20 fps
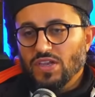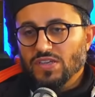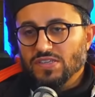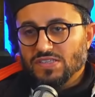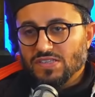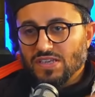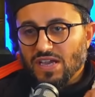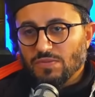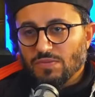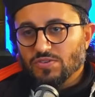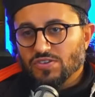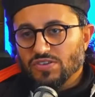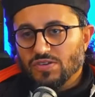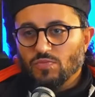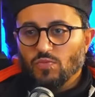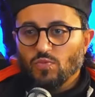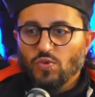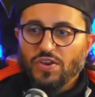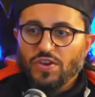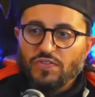establish
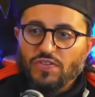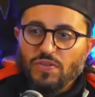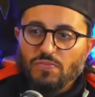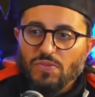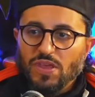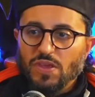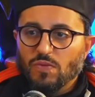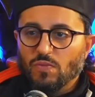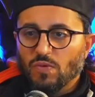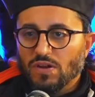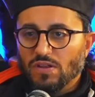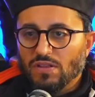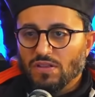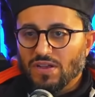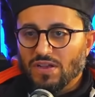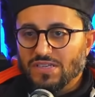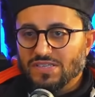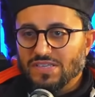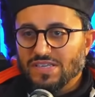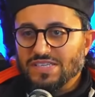him. What does it mean when
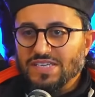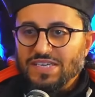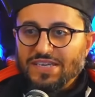Allah says He